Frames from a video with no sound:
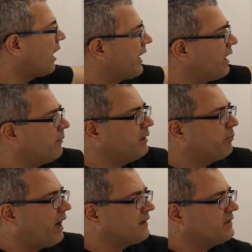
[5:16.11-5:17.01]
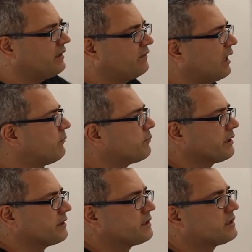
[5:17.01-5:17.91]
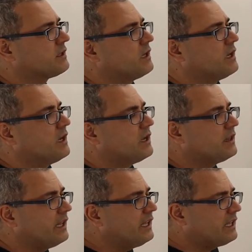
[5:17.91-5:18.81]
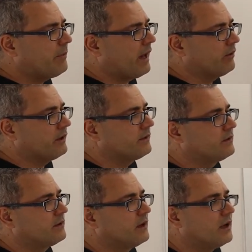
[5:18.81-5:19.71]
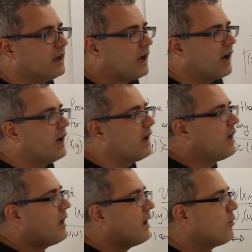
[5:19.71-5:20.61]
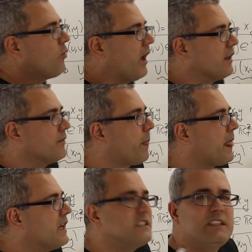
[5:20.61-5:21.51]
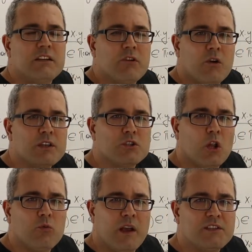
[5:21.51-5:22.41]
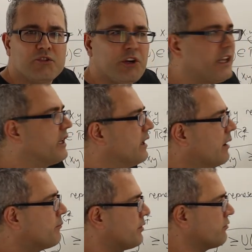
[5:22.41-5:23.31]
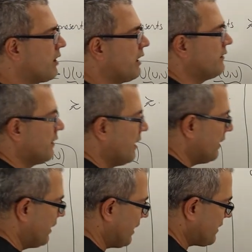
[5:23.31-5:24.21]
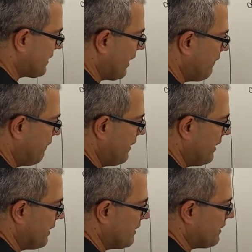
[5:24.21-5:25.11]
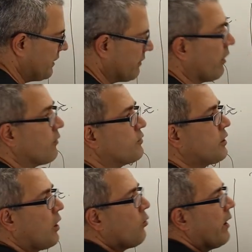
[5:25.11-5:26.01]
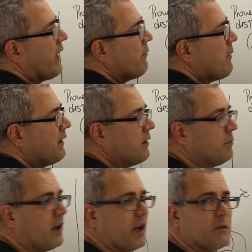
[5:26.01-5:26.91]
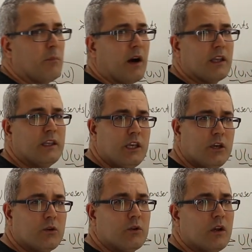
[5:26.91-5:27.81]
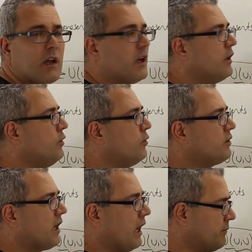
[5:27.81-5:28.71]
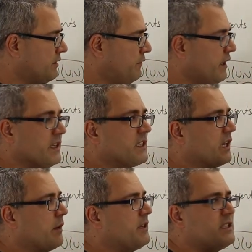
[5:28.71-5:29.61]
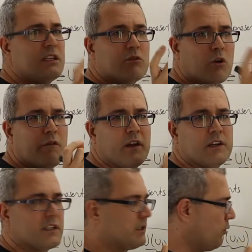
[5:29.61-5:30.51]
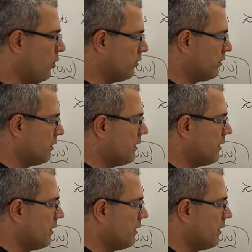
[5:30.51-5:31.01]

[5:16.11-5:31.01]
I am in positive numbers. Think about it. Well, zero is always a tricky number, right? Let's say v is zero. So when I multiply by u, u times v is going to be zero, very small.